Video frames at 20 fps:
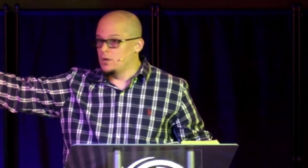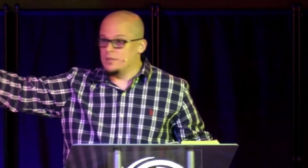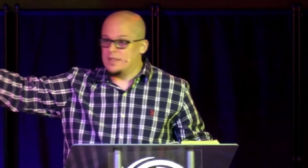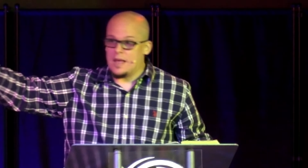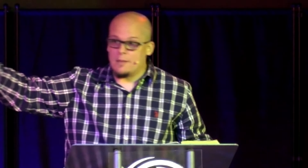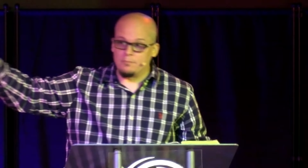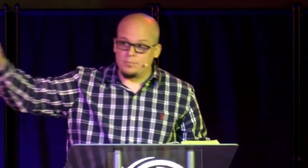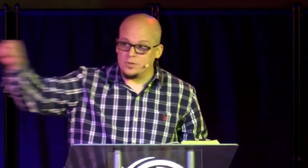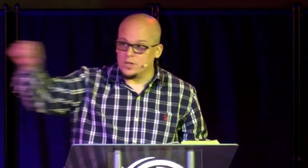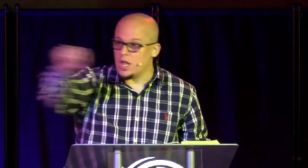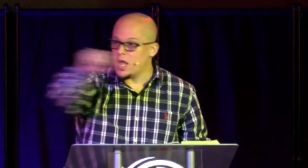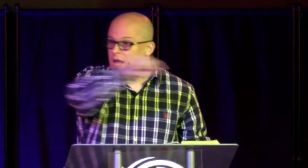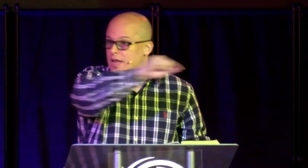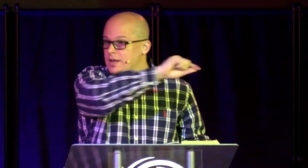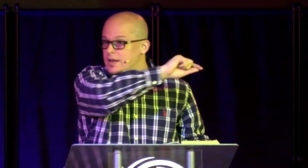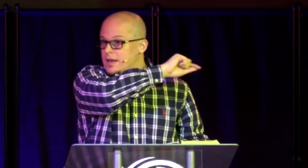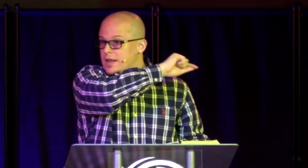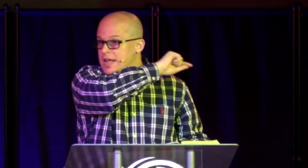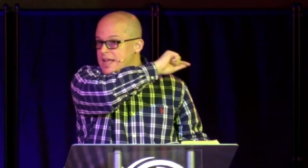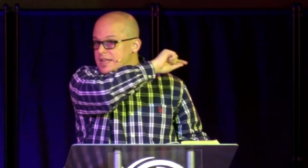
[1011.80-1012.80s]
that
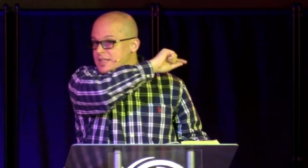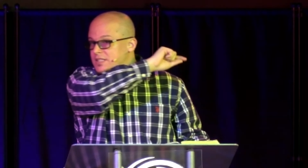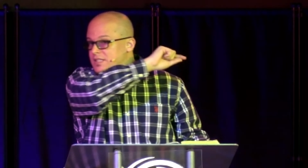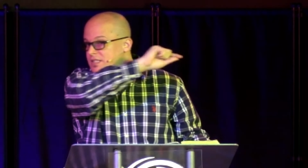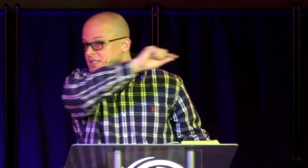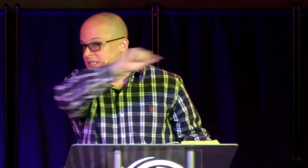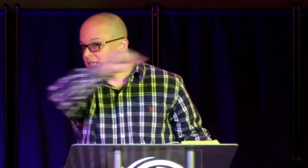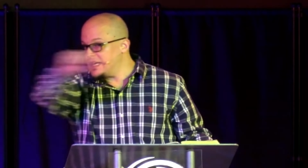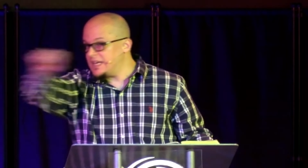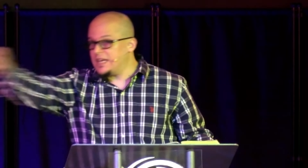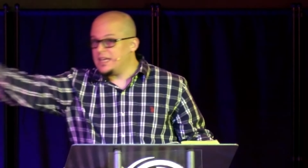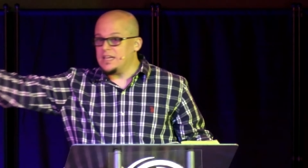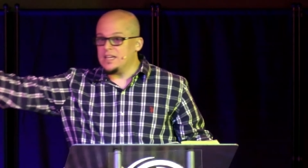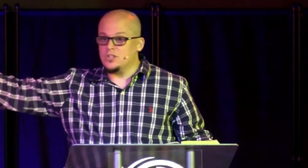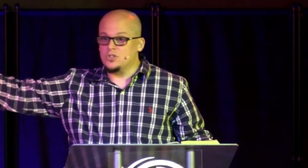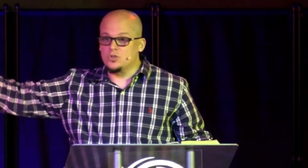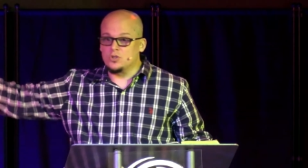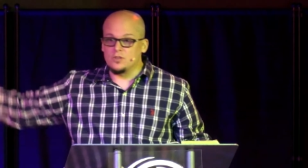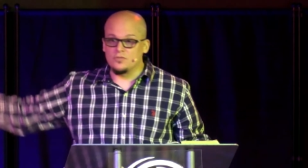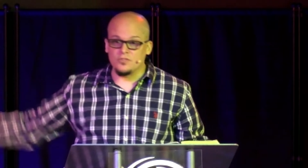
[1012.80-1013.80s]
blood is key
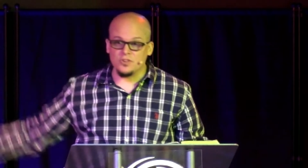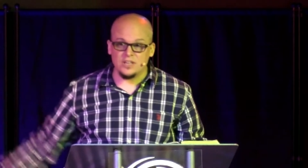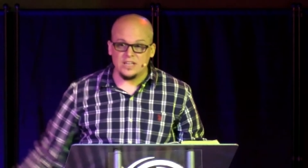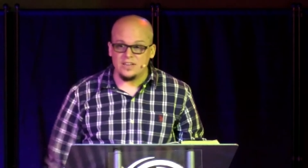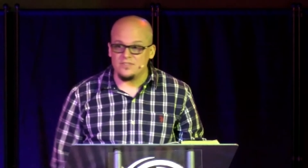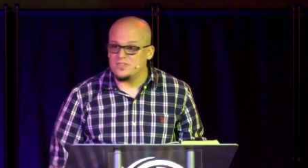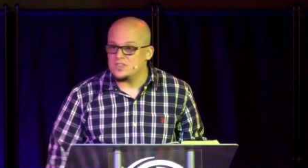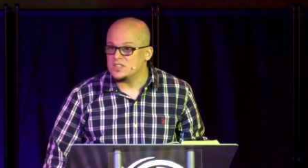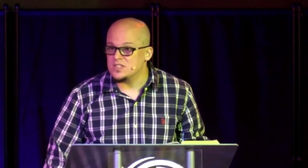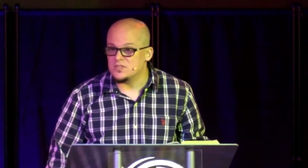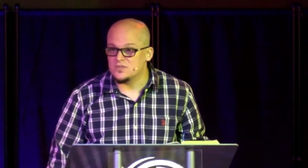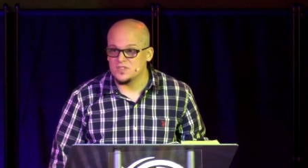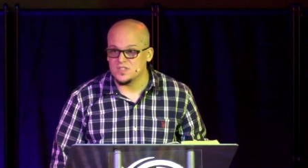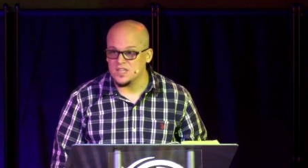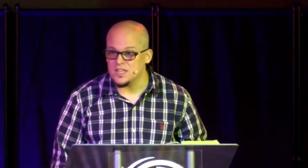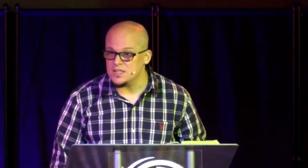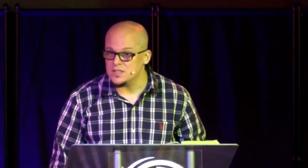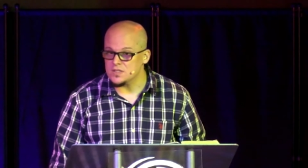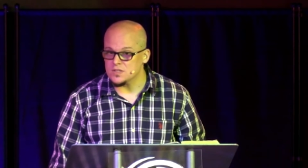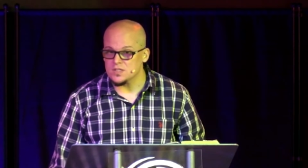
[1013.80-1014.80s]
to the forgiveness of
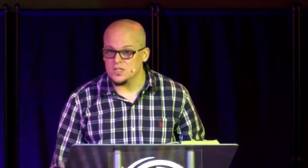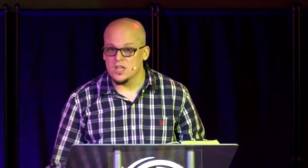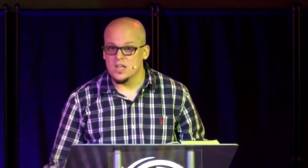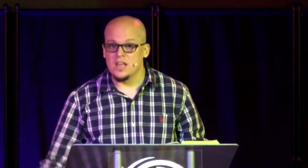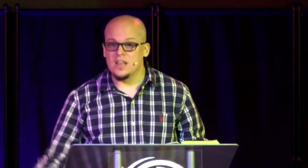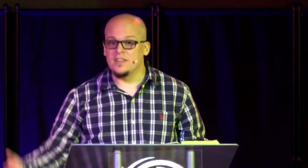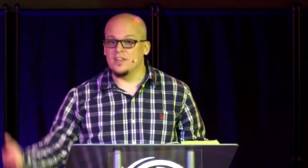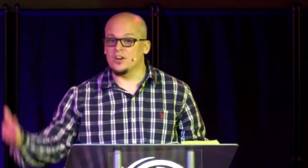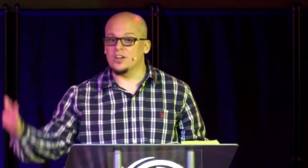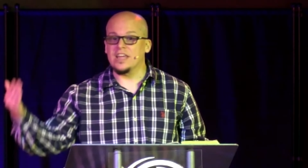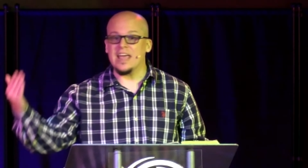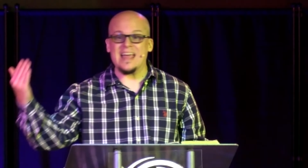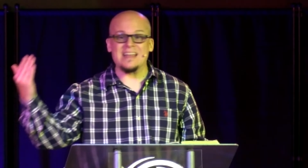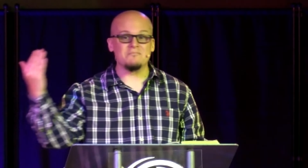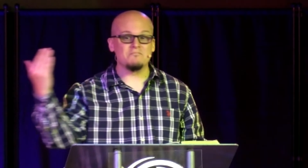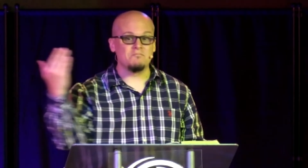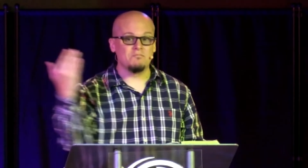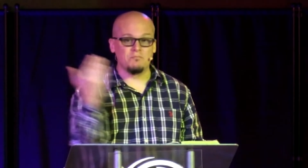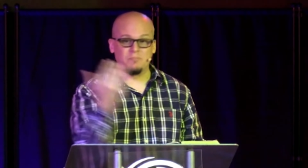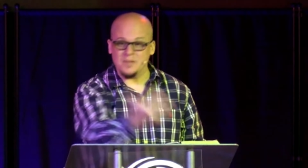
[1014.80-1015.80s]
sins. There
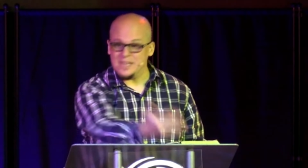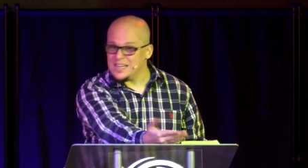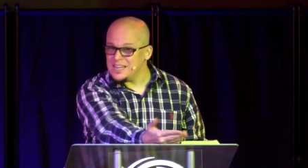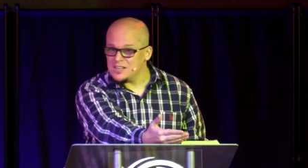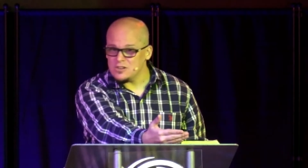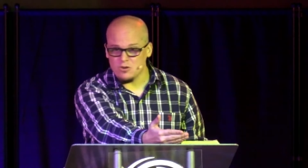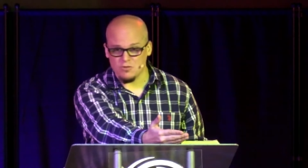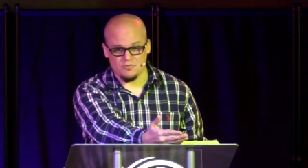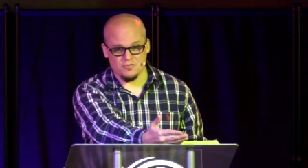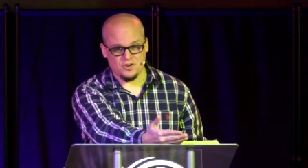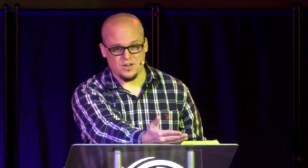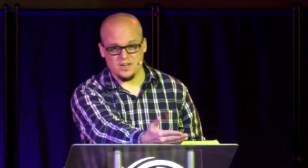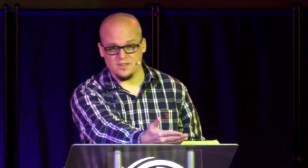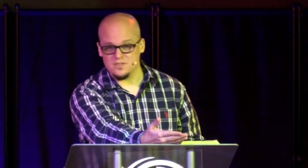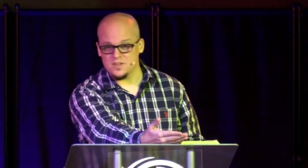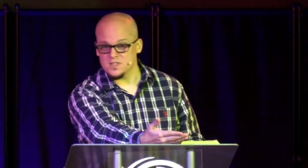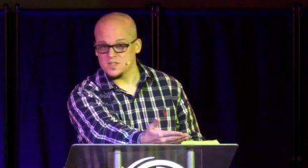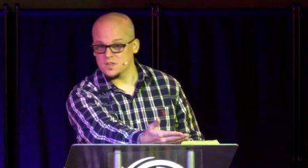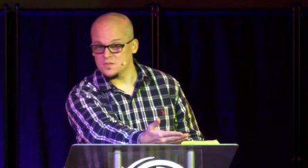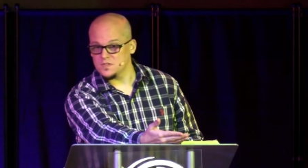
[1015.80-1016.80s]
can be no
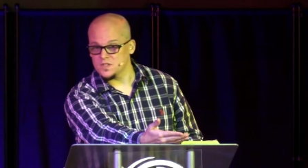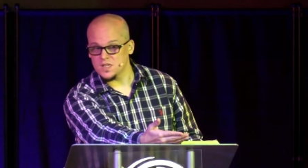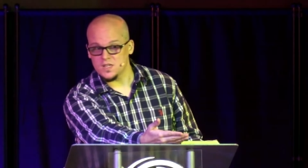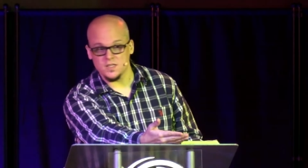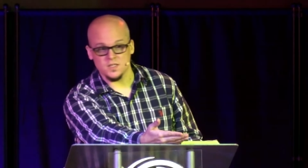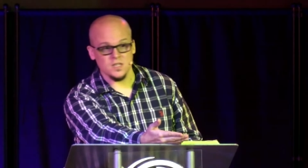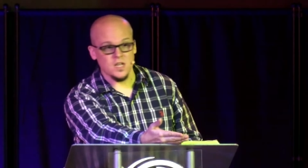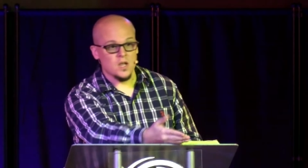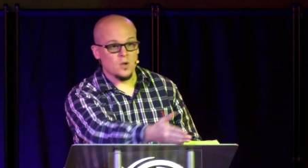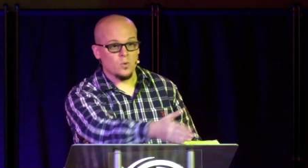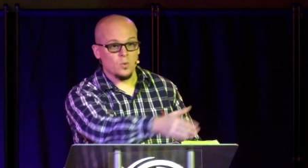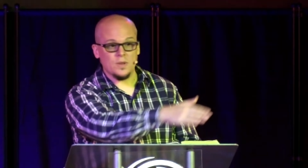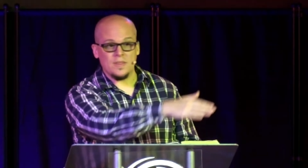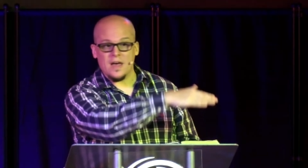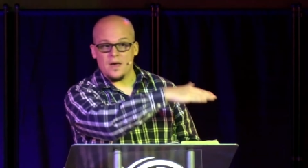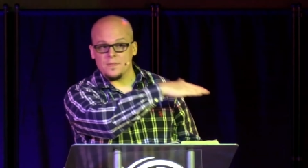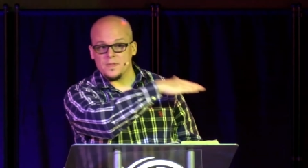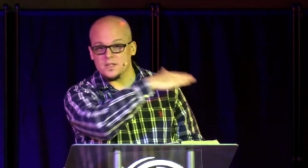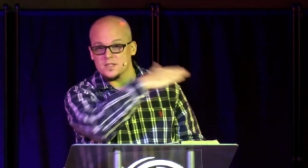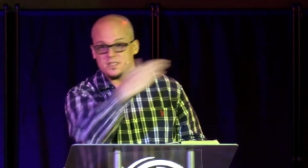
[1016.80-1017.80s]
forgiveness of sins
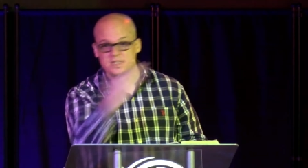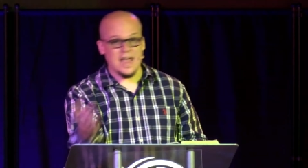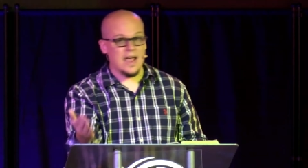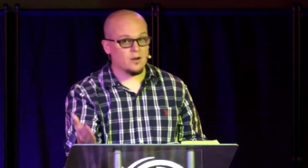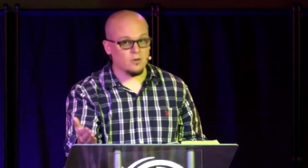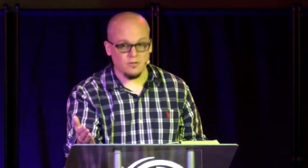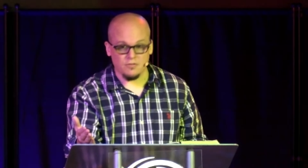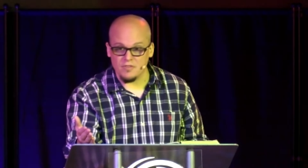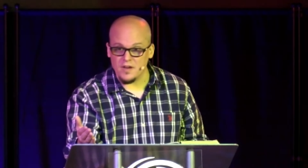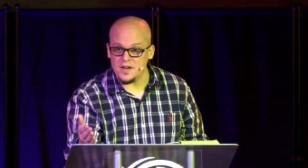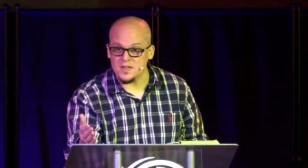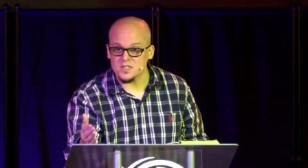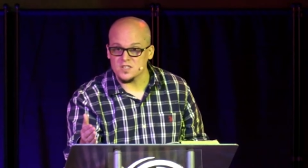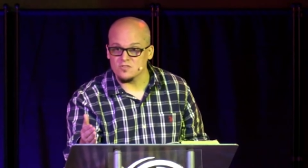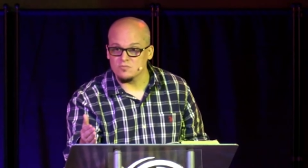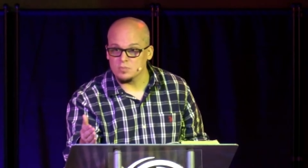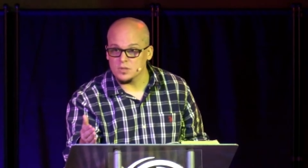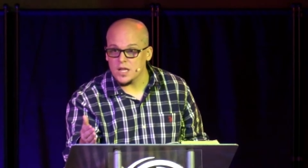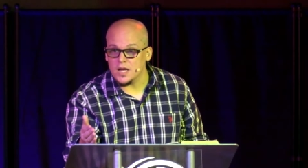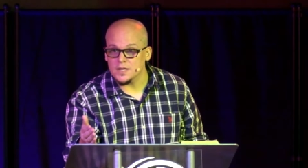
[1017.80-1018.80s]
without the sacrifice
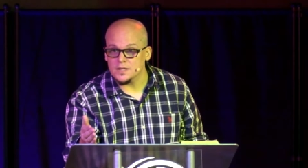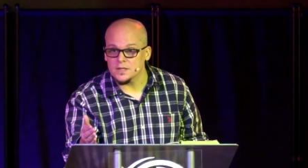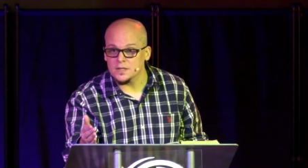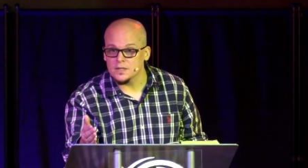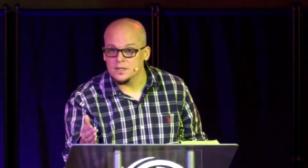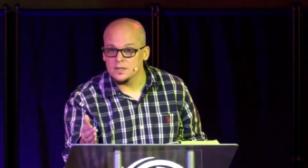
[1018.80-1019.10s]
of blood.